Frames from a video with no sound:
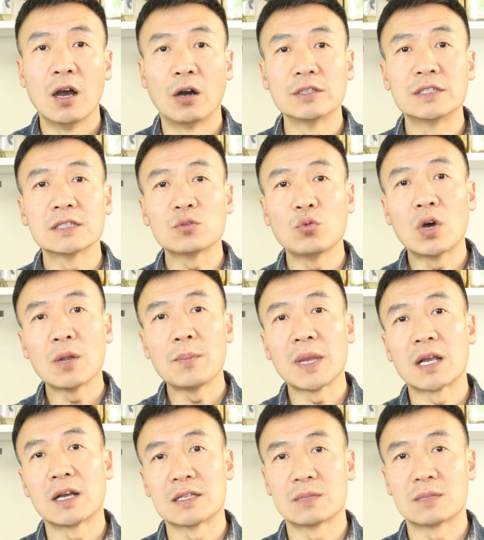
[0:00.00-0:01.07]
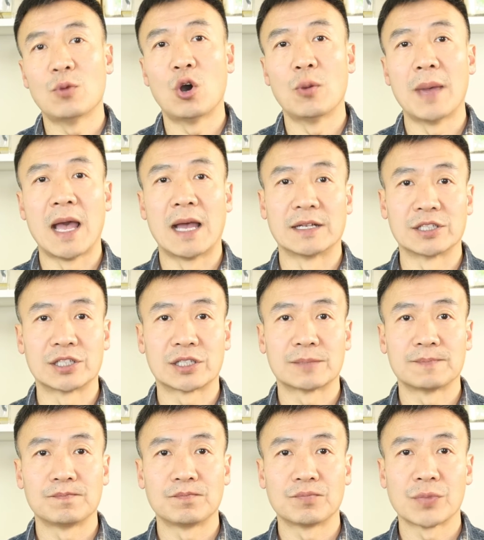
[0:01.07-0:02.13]
or just want to make a small
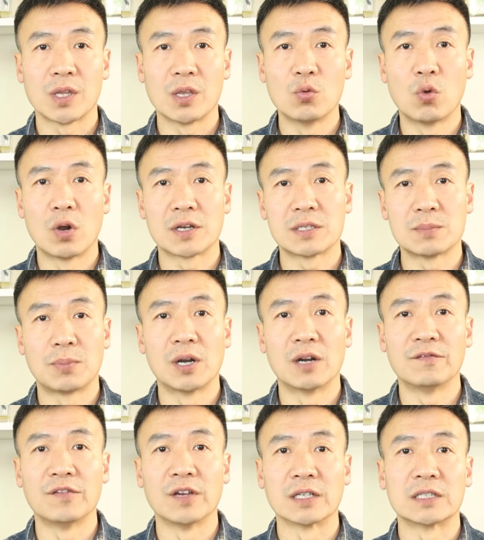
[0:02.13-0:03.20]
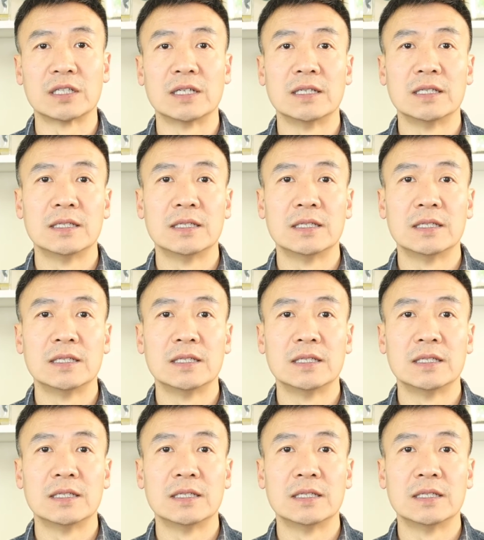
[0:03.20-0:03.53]
batch. It works perfect.